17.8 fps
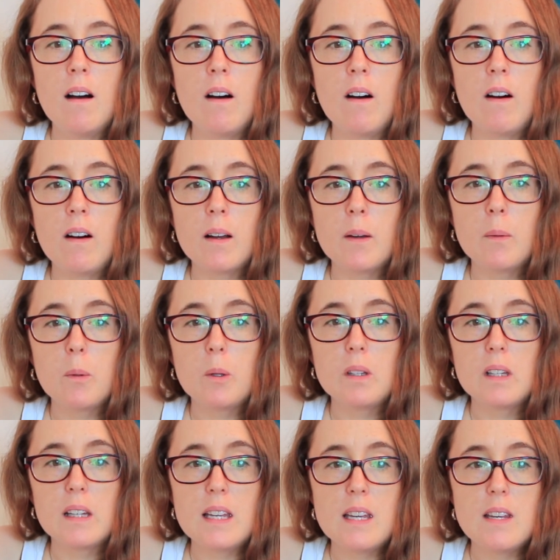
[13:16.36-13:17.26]
I
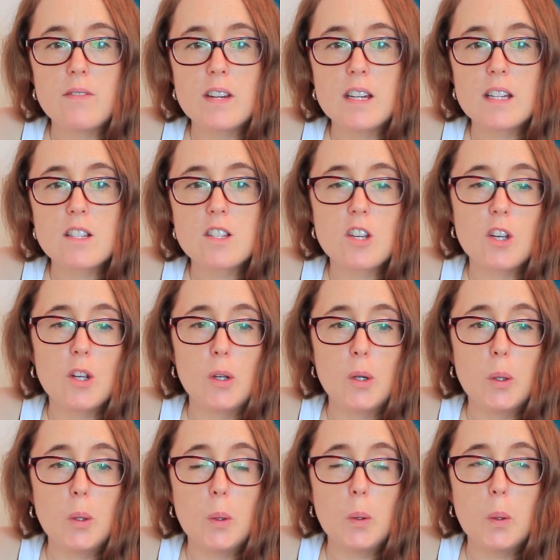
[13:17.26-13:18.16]
will leave it
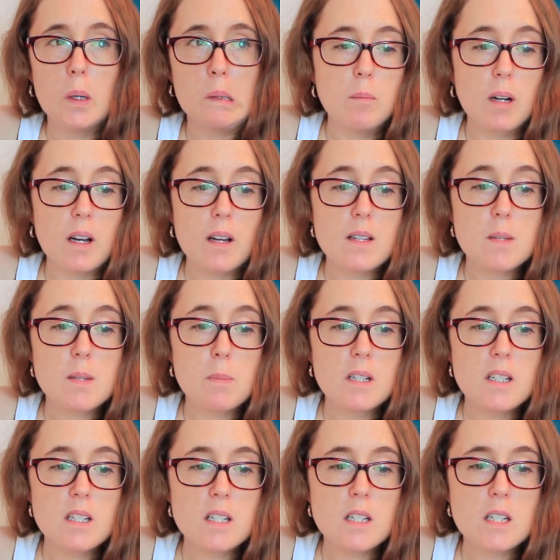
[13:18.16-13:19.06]
to my
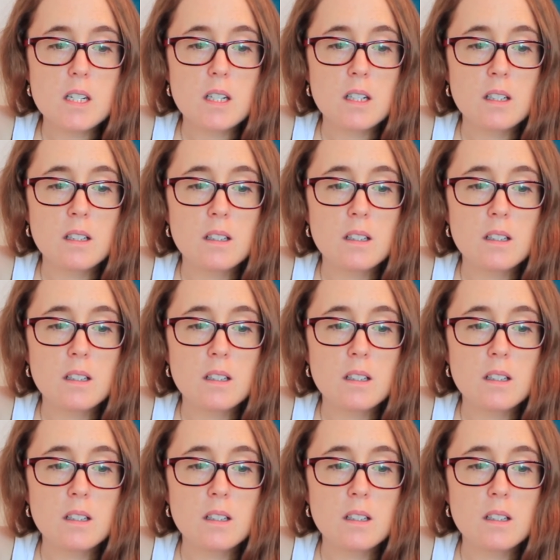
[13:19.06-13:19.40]
husband.